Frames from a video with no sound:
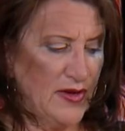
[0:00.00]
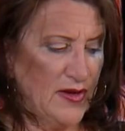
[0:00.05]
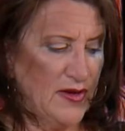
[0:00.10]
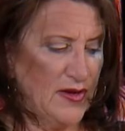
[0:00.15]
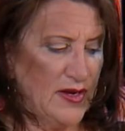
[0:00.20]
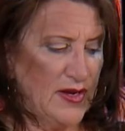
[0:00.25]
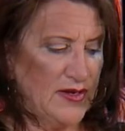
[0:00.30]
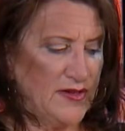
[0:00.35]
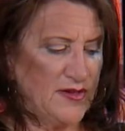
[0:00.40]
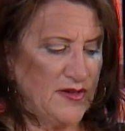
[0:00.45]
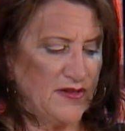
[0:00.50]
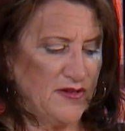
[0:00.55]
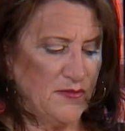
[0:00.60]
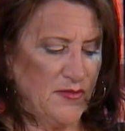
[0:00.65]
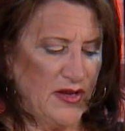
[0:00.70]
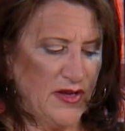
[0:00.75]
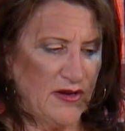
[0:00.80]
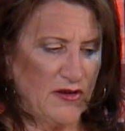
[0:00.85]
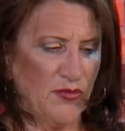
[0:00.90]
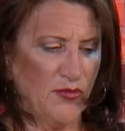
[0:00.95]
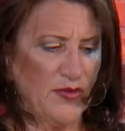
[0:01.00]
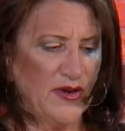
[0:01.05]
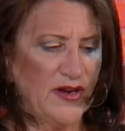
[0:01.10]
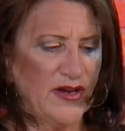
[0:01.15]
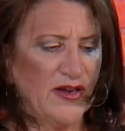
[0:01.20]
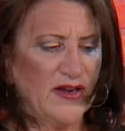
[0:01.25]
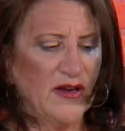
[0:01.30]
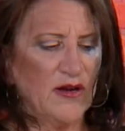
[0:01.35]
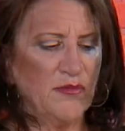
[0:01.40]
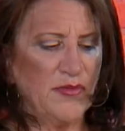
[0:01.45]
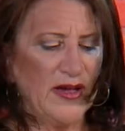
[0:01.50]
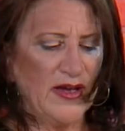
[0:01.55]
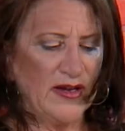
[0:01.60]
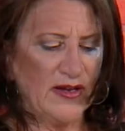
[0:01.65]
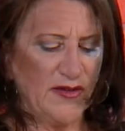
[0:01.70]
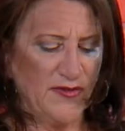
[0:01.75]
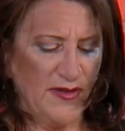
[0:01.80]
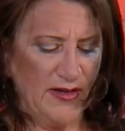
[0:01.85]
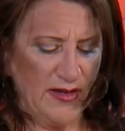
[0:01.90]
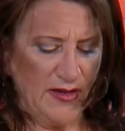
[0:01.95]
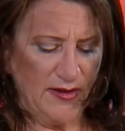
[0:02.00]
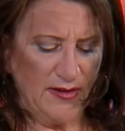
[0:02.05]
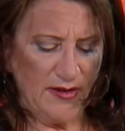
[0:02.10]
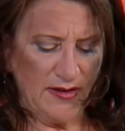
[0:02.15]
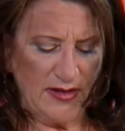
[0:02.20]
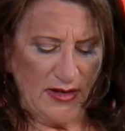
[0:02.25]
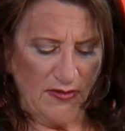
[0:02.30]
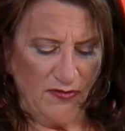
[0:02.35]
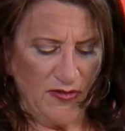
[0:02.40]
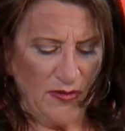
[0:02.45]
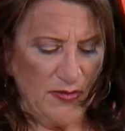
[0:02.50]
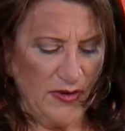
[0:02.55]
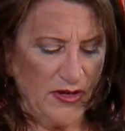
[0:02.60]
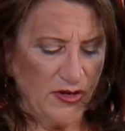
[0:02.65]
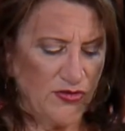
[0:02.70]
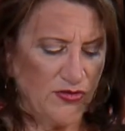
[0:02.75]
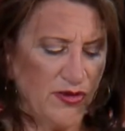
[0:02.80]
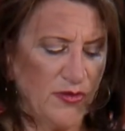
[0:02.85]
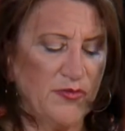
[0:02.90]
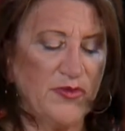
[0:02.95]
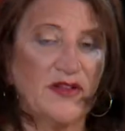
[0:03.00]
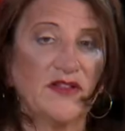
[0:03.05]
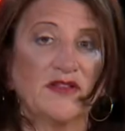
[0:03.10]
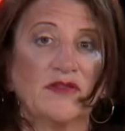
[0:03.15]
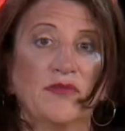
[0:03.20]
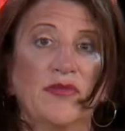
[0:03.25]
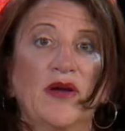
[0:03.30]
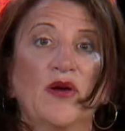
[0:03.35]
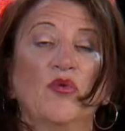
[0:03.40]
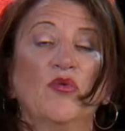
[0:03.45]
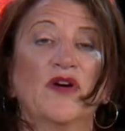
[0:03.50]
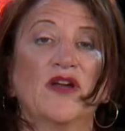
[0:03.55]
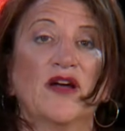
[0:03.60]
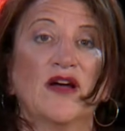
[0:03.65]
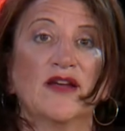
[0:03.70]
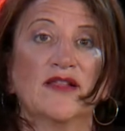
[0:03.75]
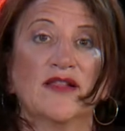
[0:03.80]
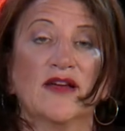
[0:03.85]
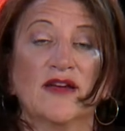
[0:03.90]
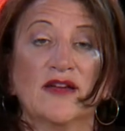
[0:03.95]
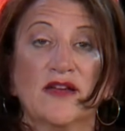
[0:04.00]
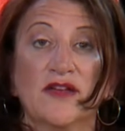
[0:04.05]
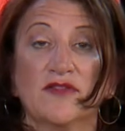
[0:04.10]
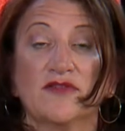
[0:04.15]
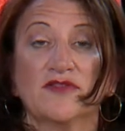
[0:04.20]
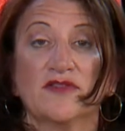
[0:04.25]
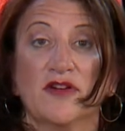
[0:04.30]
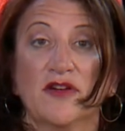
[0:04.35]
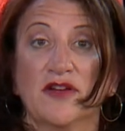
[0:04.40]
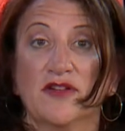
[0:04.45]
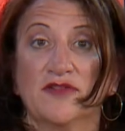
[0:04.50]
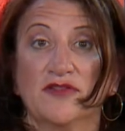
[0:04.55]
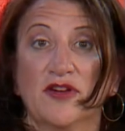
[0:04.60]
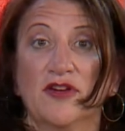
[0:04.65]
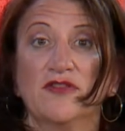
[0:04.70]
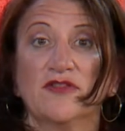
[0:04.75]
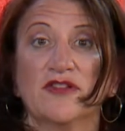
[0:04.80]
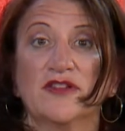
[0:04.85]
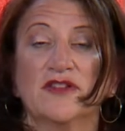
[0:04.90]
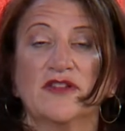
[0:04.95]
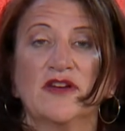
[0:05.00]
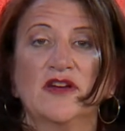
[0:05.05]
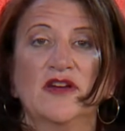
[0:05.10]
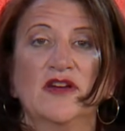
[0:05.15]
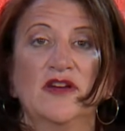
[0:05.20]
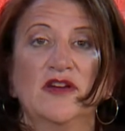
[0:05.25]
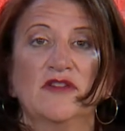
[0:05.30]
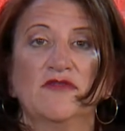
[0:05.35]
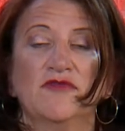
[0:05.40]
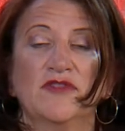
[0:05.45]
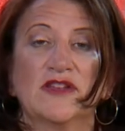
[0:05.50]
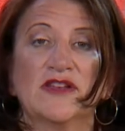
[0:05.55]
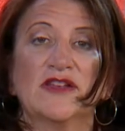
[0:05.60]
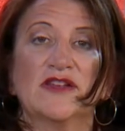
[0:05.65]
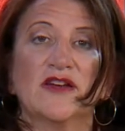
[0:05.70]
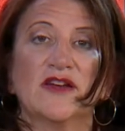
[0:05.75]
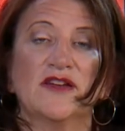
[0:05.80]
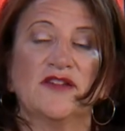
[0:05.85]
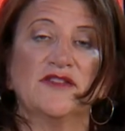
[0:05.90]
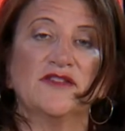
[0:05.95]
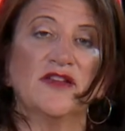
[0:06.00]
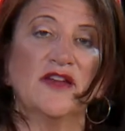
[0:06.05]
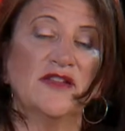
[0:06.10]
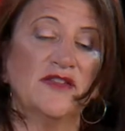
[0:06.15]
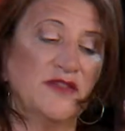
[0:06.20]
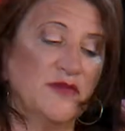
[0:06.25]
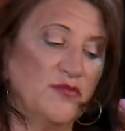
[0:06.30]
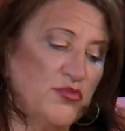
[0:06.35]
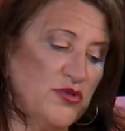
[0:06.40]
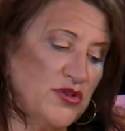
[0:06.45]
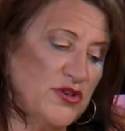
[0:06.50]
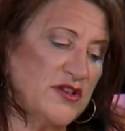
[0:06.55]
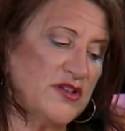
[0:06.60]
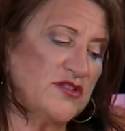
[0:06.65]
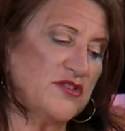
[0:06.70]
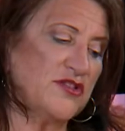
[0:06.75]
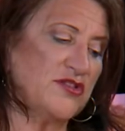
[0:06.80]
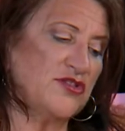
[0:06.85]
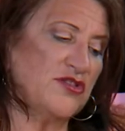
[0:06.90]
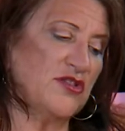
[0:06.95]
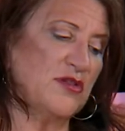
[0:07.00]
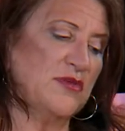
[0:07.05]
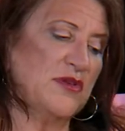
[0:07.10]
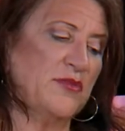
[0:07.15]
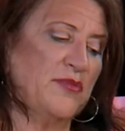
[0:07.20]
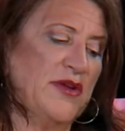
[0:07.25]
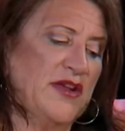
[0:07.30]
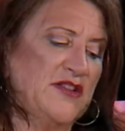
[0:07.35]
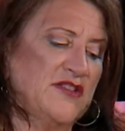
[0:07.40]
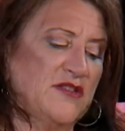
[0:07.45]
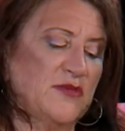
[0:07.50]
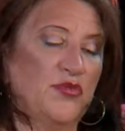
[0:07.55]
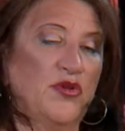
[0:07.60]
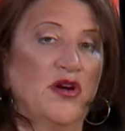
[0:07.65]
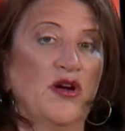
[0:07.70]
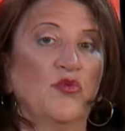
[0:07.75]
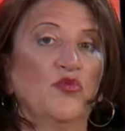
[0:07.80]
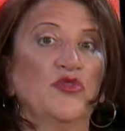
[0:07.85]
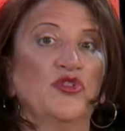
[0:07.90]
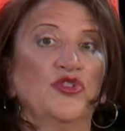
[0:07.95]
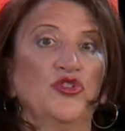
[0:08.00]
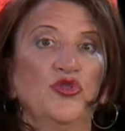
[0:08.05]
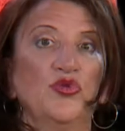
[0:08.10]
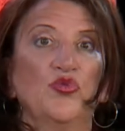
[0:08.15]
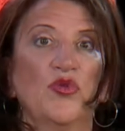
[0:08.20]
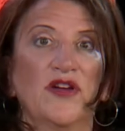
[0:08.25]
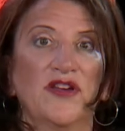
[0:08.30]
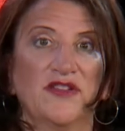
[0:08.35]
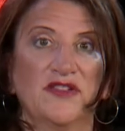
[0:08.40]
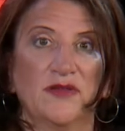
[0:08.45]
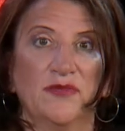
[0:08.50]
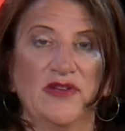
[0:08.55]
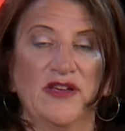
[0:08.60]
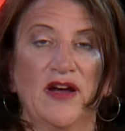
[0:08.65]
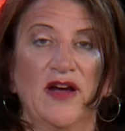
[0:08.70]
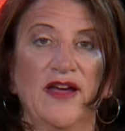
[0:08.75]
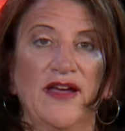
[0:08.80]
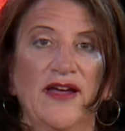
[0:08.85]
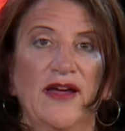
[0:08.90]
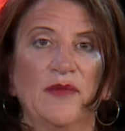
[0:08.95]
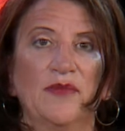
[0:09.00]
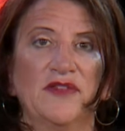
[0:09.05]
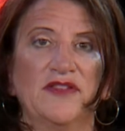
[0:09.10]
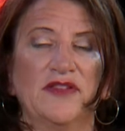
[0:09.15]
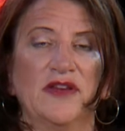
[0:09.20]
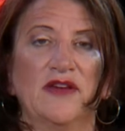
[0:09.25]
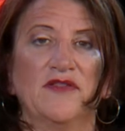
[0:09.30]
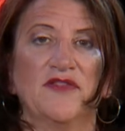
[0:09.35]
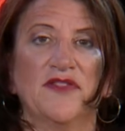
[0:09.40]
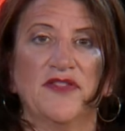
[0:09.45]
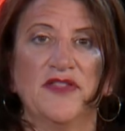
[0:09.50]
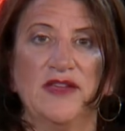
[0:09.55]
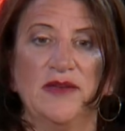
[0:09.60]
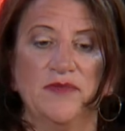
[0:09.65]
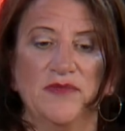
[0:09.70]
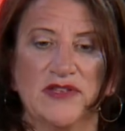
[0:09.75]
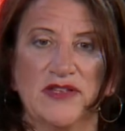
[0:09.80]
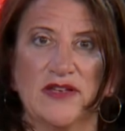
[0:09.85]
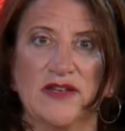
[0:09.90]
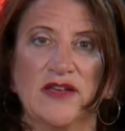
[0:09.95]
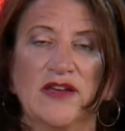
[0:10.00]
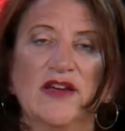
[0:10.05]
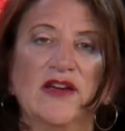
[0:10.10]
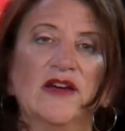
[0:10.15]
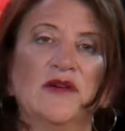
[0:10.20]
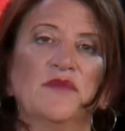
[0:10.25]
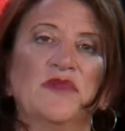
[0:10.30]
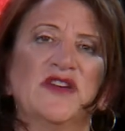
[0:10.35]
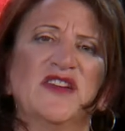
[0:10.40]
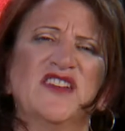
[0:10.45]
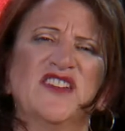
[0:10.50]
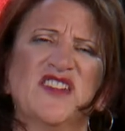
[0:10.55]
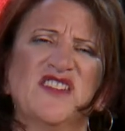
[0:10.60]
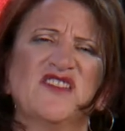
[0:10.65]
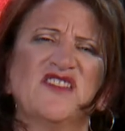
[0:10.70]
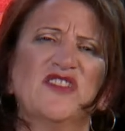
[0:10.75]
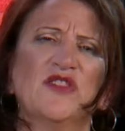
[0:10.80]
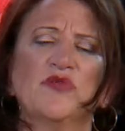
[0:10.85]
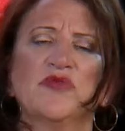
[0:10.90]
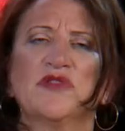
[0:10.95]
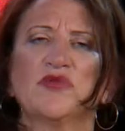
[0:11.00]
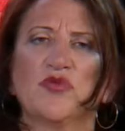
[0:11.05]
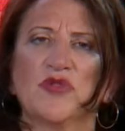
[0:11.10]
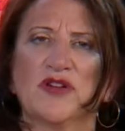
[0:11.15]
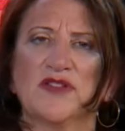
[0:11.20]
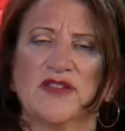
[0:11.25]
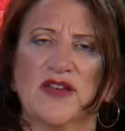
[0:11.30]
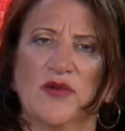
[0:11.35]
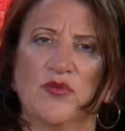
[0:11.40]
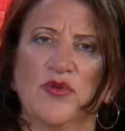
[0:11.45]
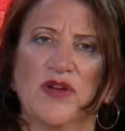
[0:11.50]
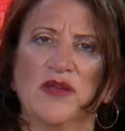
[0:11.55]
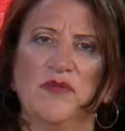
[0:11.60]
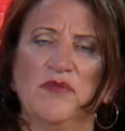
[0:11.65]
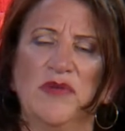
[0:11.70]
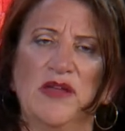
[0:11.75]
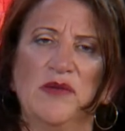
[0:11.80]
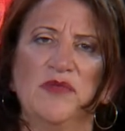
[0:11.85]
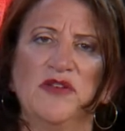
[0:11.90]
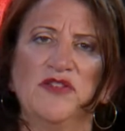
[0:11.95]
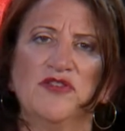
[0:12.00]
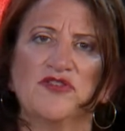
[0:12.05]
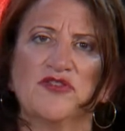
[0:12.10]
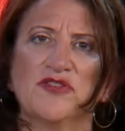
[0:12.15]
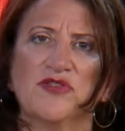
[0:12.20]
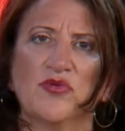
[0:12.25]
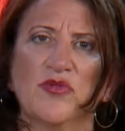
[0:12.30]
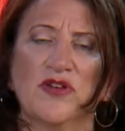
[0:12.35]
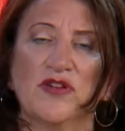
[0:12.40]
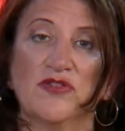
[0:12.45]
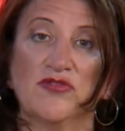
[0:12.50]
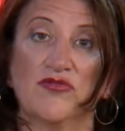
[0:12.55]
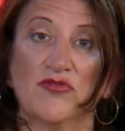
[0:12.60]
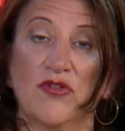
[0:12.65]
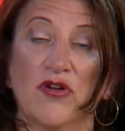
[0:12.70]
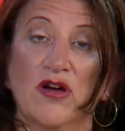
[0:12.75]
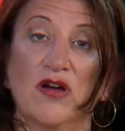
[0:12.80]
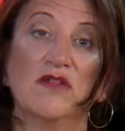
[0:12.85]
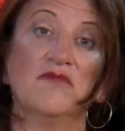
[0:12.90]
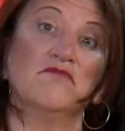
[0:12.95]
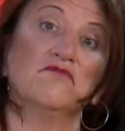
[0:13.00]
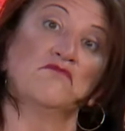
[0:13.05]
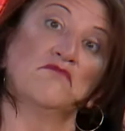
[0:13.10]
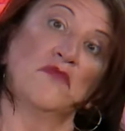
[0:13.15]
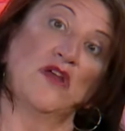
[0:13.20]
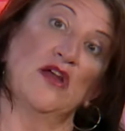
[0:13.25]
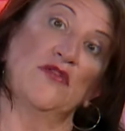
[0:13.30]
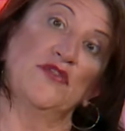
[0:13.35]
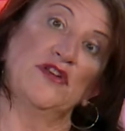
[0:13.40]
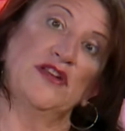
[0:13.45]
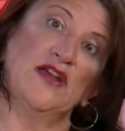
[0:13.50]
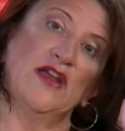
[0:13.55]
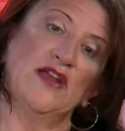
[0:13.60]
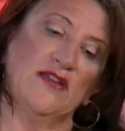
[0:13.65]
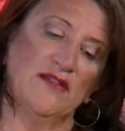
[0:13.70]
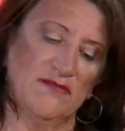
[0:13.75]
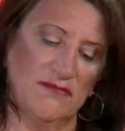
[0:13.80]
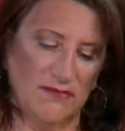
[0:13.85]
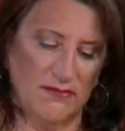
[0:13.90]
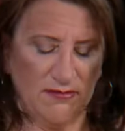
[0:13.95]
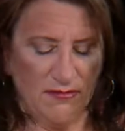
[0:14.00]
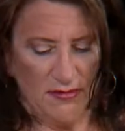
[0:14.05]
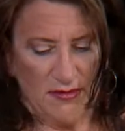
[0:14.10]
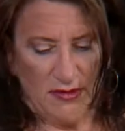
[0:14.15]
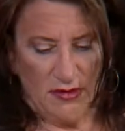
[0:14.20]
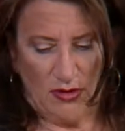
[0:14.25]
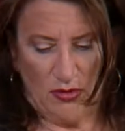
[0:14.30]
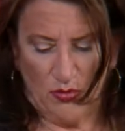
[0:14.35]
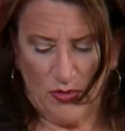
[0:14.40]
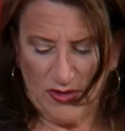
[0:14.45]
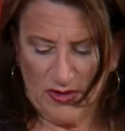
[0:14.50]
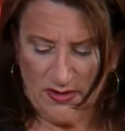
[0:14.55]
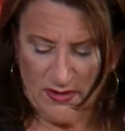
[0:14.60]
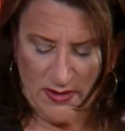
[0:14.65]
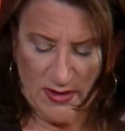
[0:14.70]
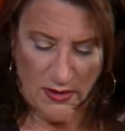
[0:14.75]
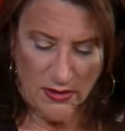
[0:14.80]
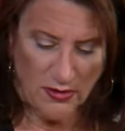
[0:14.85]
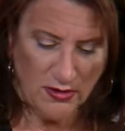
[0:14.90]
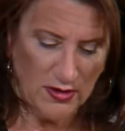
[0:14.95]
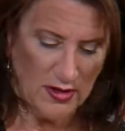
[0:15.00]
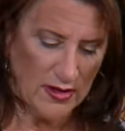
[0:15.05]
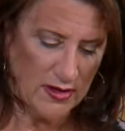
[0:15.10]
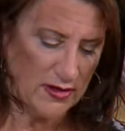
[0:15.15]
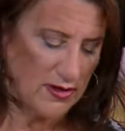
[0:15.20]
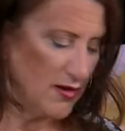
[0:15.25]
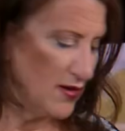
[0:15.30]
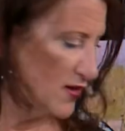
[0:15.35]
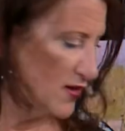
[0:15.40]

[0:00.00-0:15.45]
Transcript: It doesn't matter. When I come back at the end of the day from my trip, it's about what I like. His his Ireland. Really nice. And the book is determined based upon what you want it to be. I happen to have themed it, but it doesn't always work that way. Maybe you just want to draw every day. So what does that look like?